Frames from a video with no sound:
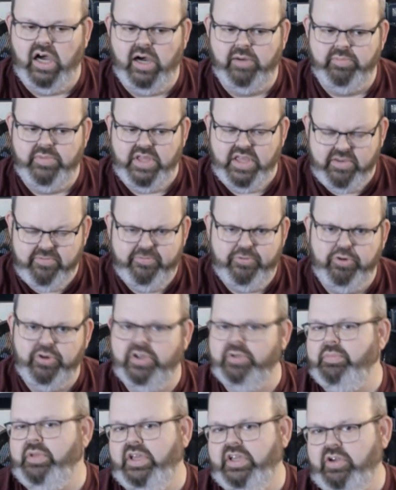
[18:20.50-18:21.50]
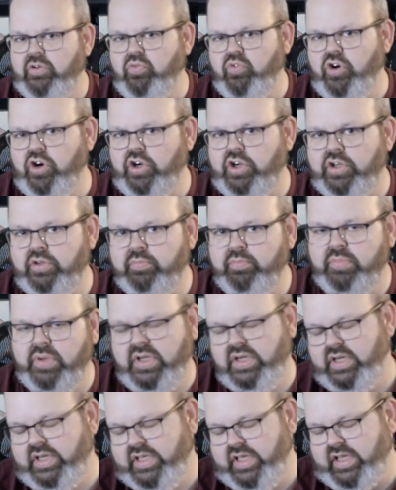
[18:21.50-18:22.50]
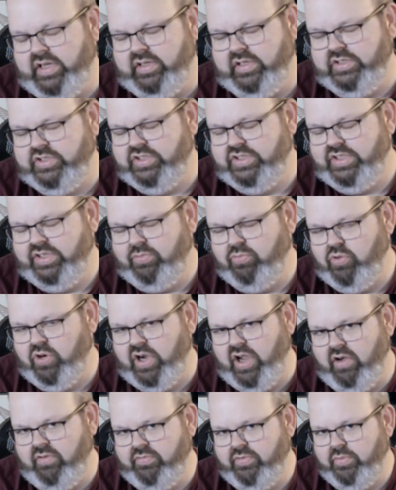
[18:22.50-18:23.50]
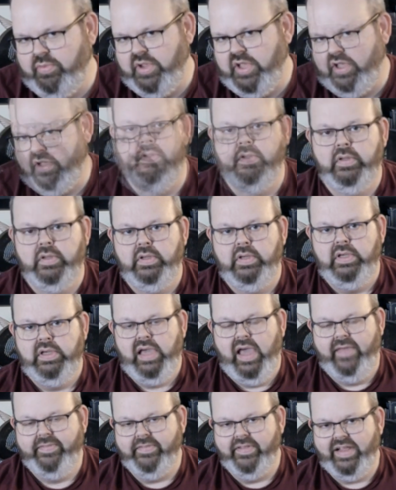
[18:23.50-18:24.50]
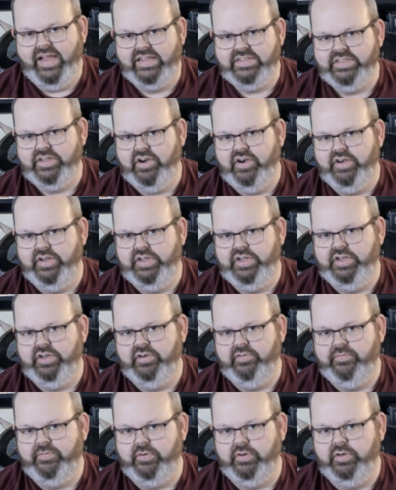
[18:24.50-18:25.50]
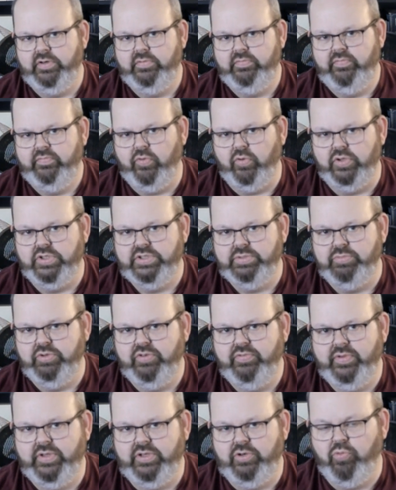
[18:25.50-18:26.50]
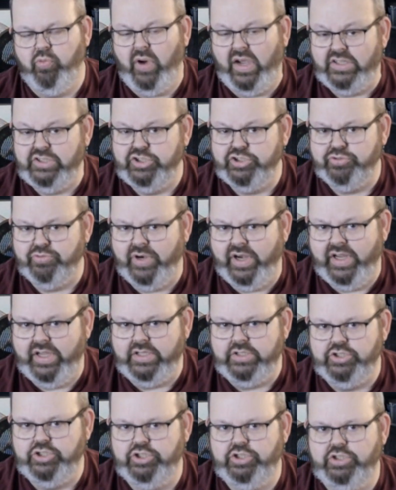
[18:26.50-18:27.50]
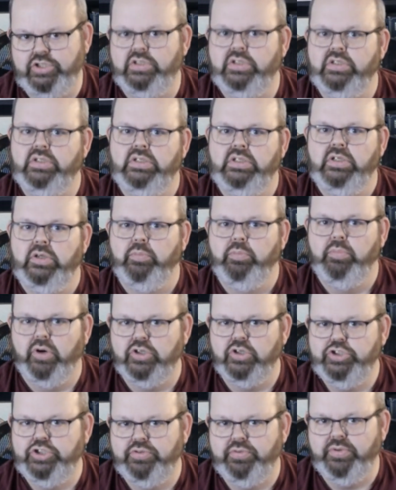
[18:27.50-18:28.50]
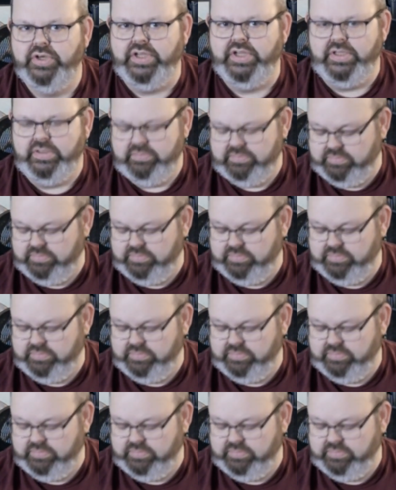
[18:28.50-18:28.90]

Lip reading: If you can make it work. But again, it just didn't work out for me. And the last card here for forced movement, Quenched Rage. Push 3.